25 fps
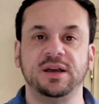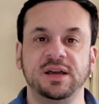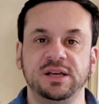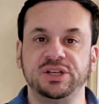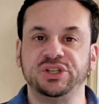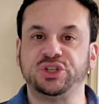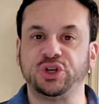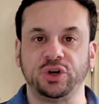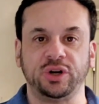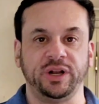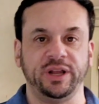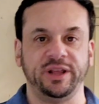
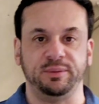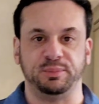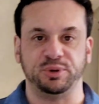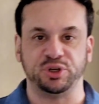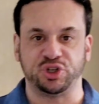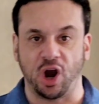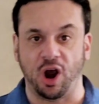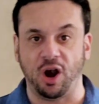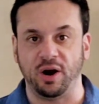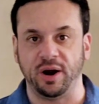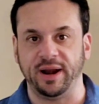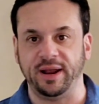certainly the
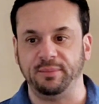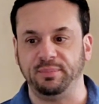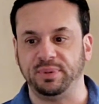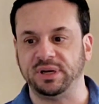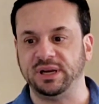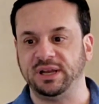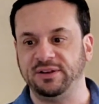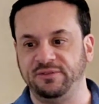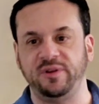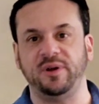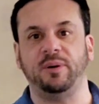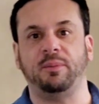majority, but
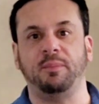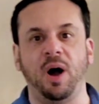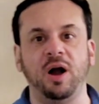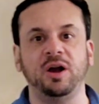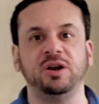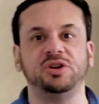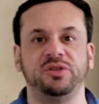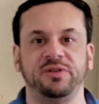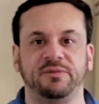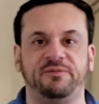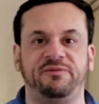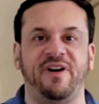even
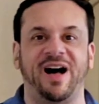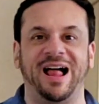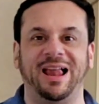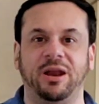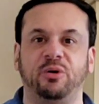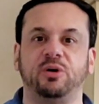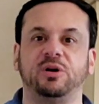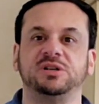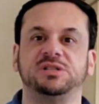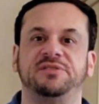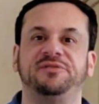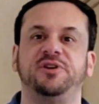among the
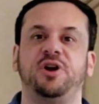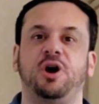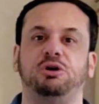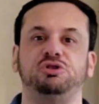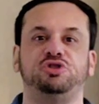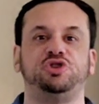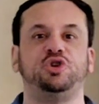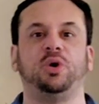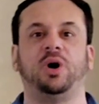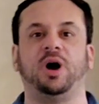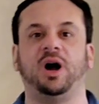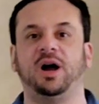followers of
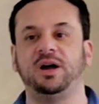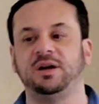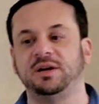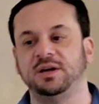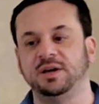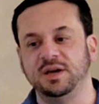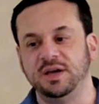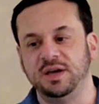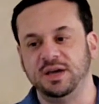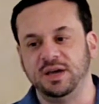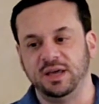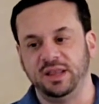Yehoshua,
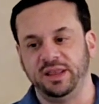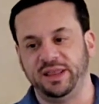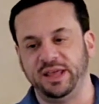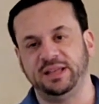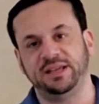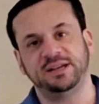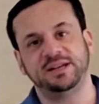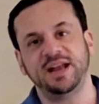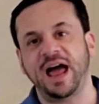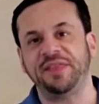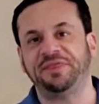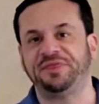they
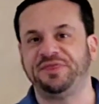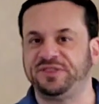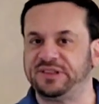did not